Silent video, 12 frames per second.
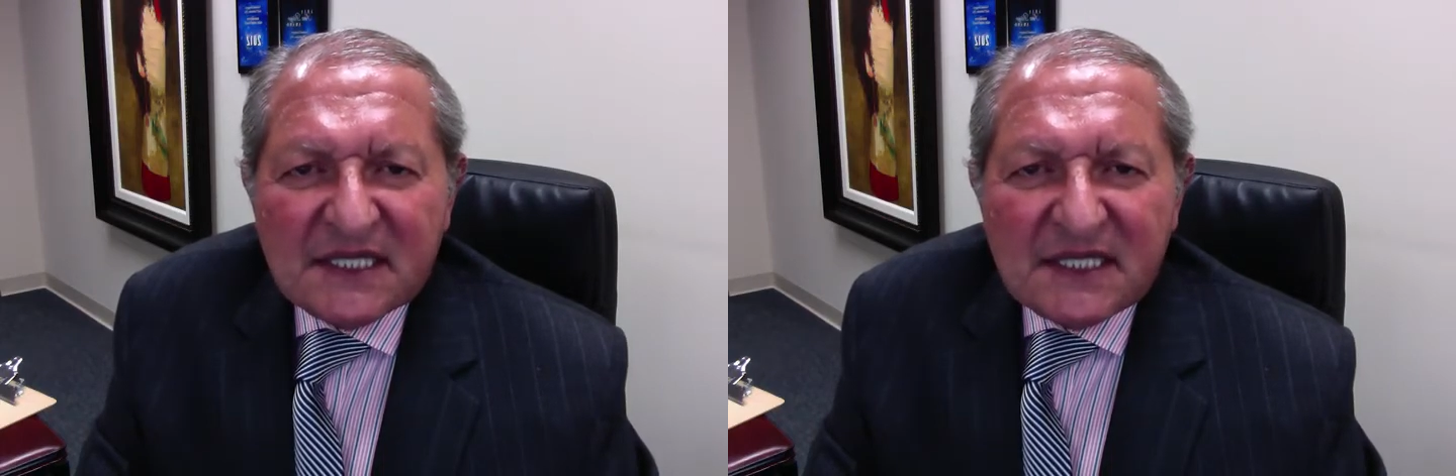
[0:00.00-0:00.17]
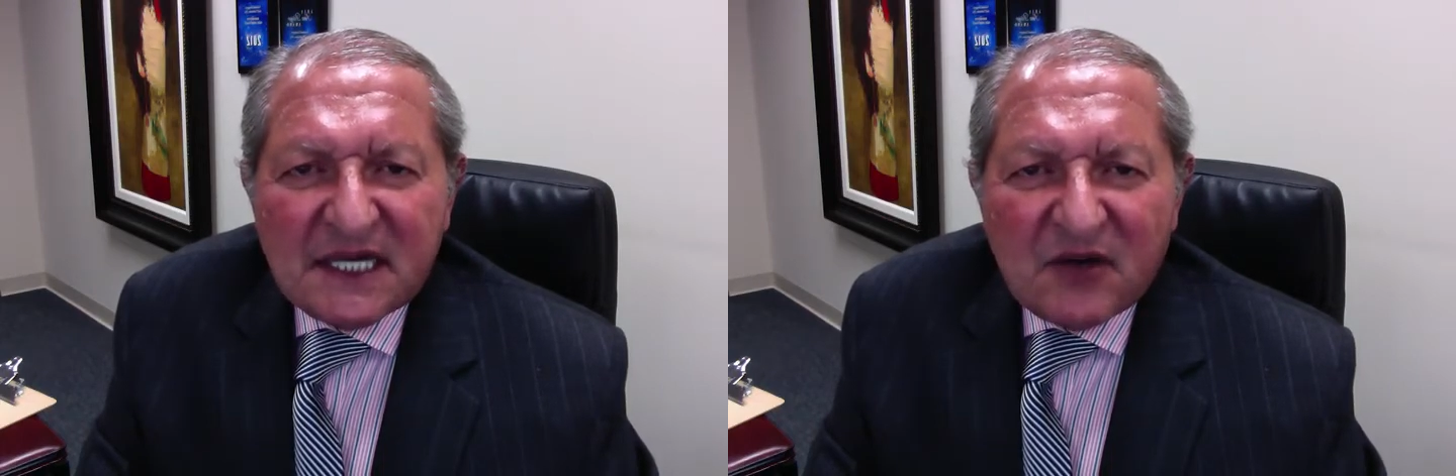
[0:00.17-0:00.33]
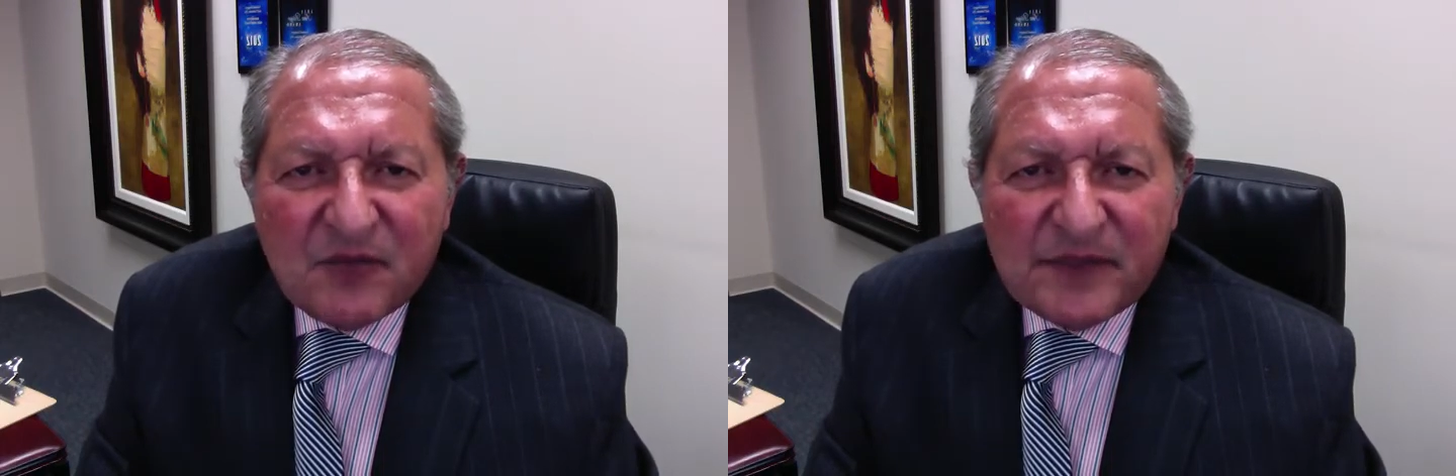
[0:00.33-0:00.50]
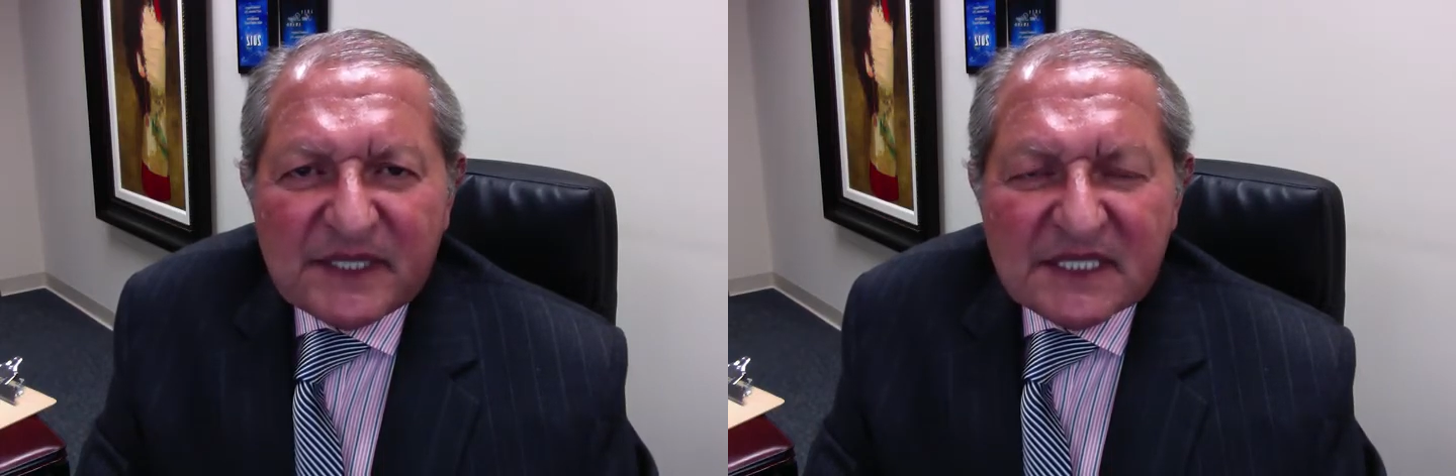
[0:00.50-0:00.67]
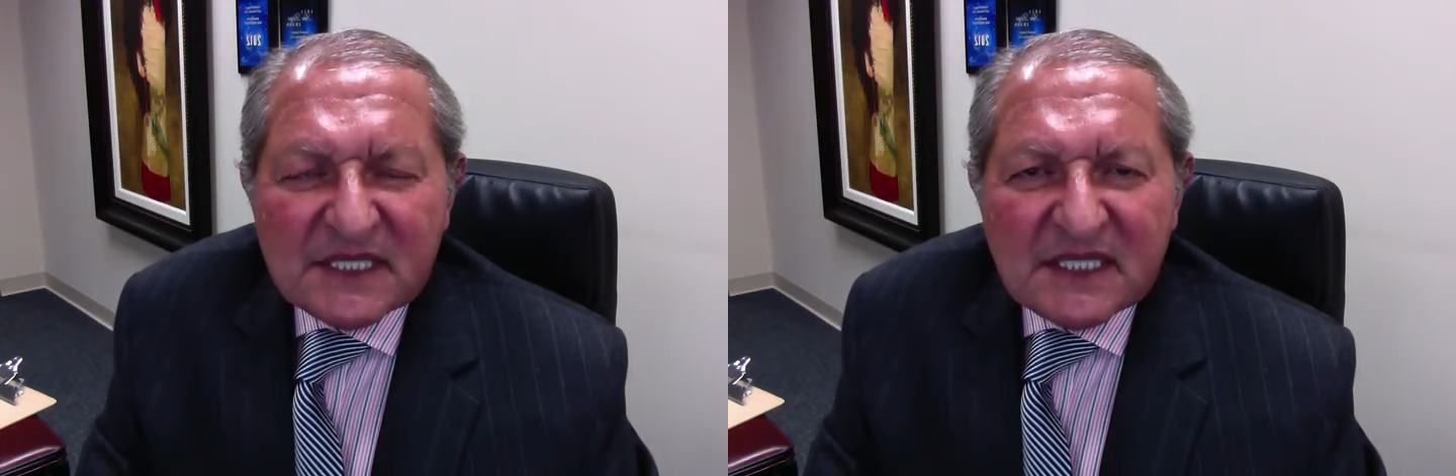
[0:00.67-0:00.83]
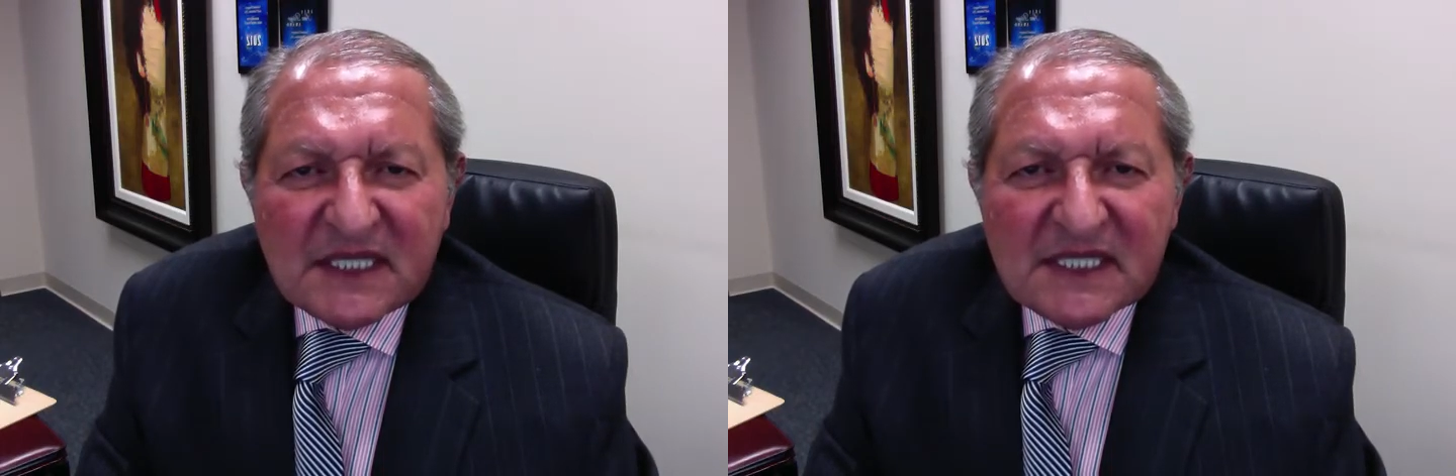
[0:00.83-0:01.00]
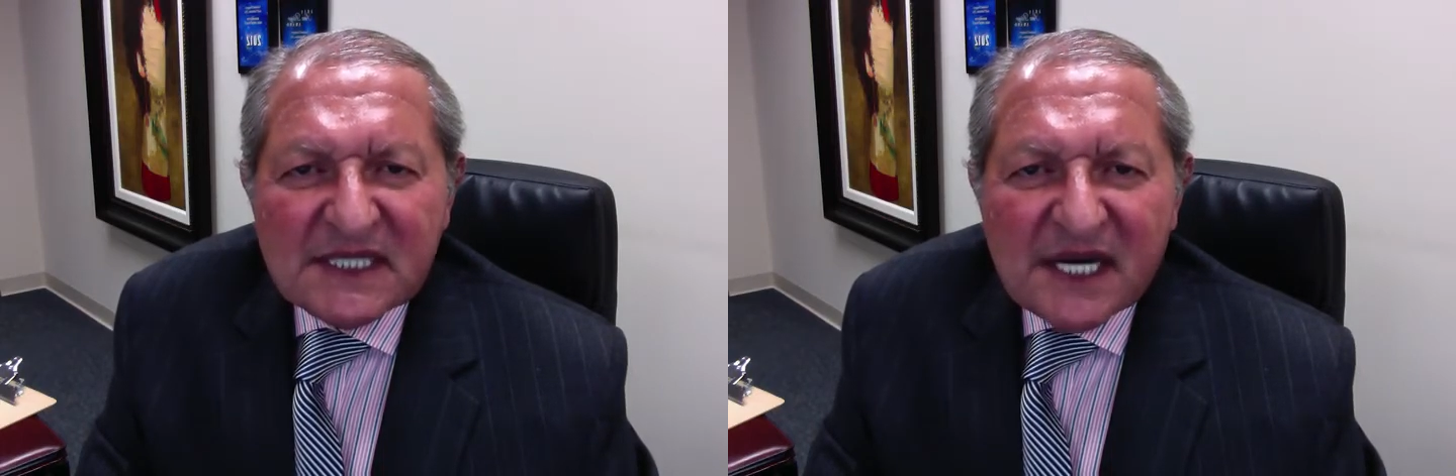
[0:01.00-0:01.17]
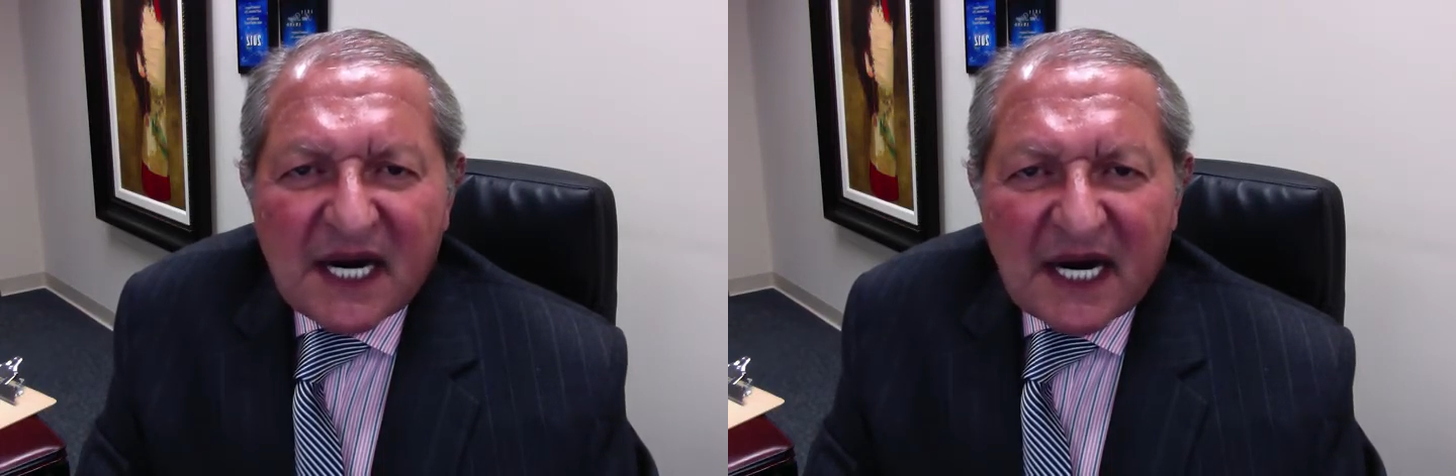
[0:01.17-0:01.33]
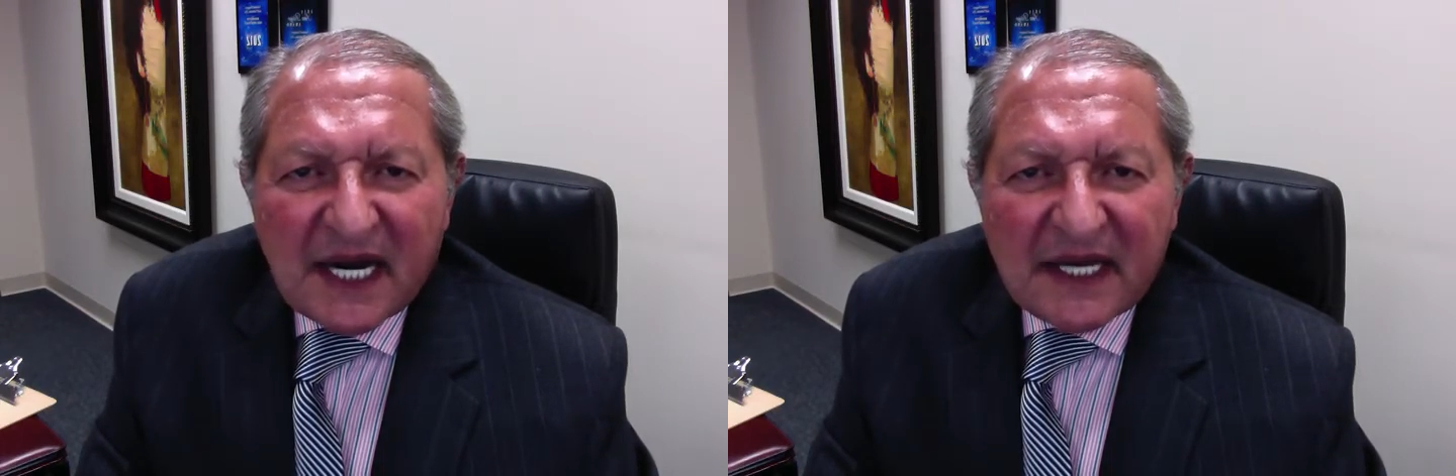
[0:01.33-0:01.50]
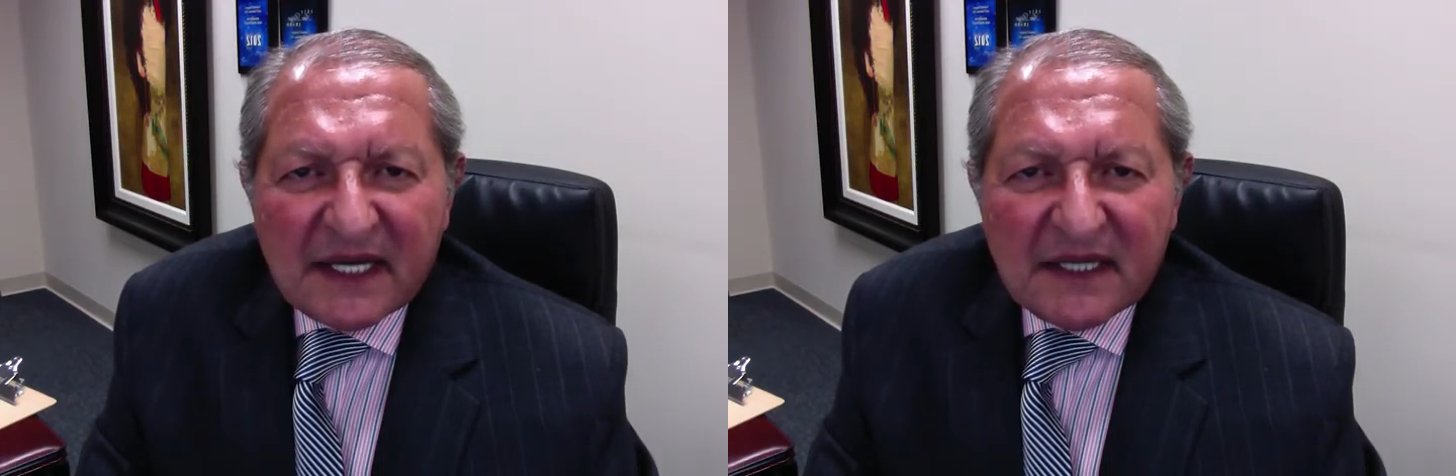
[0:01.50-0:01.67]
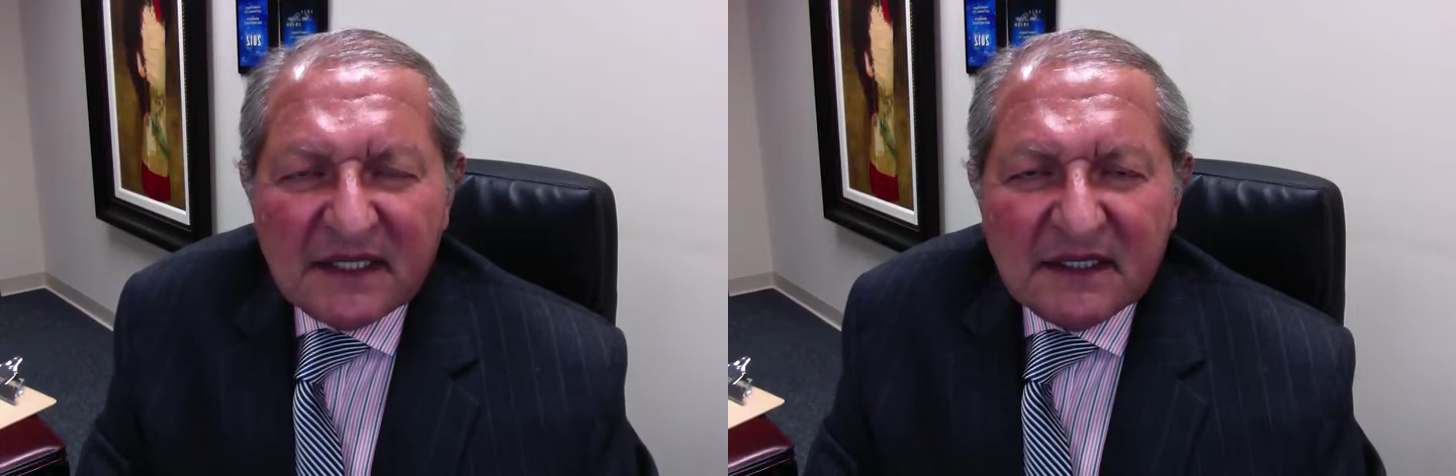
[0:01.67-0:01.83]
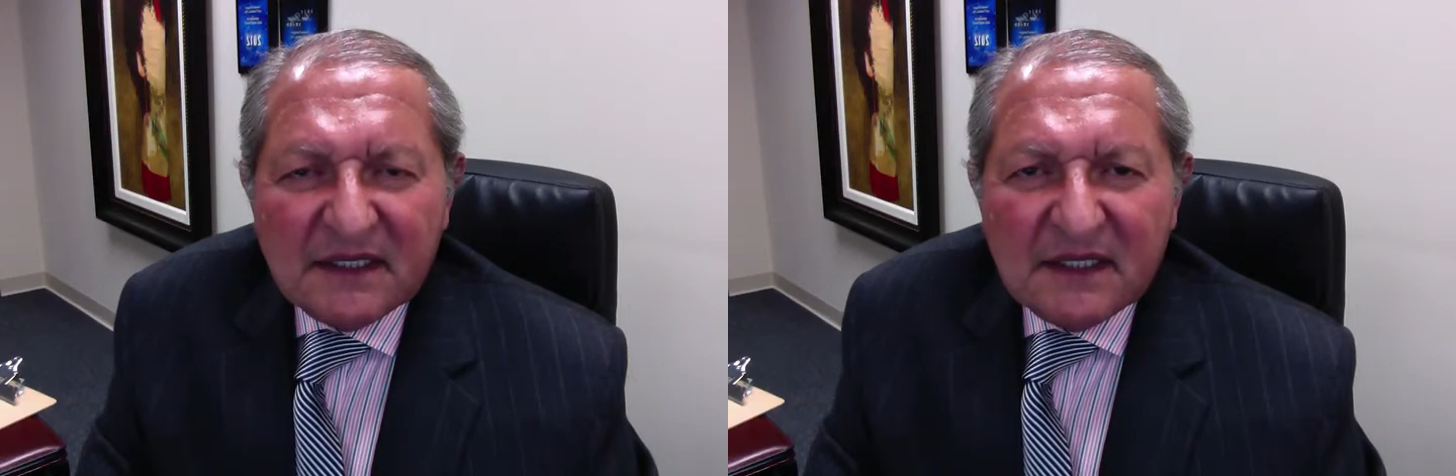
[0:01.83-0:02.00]
teen obesity is
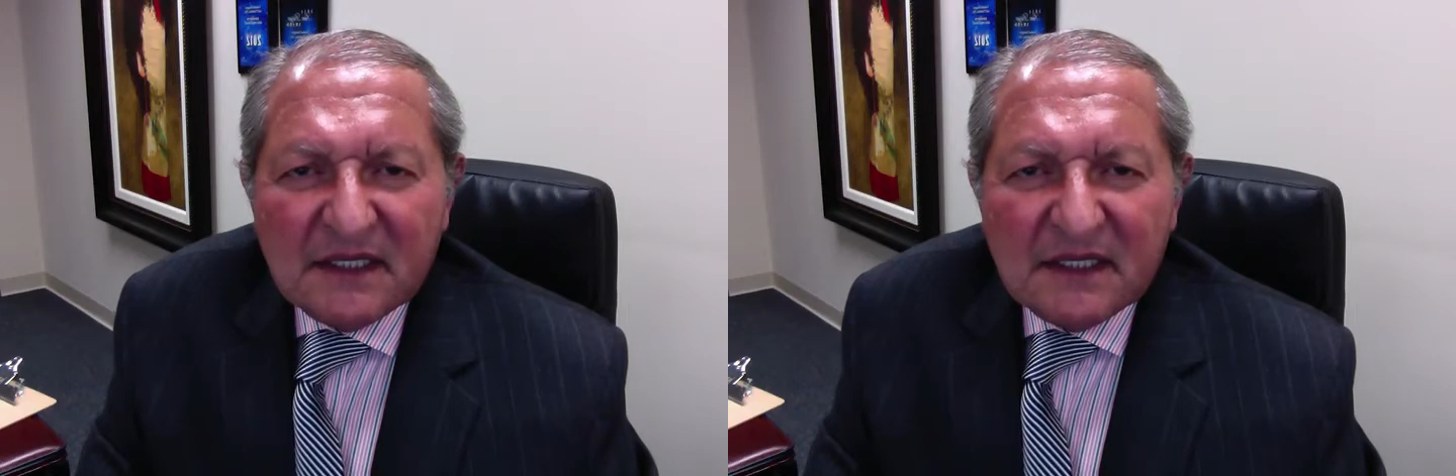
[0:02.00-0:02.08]
higher